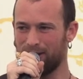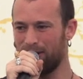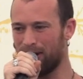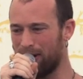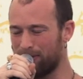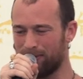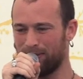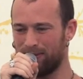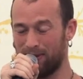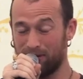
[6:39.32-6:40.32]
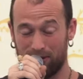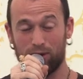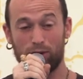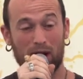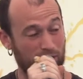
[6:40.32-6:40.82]
you know, just
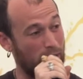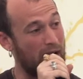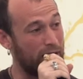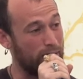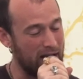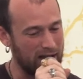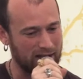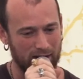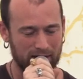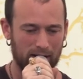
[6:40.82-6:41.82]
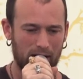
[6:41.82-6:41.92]
trying new things. And I was like,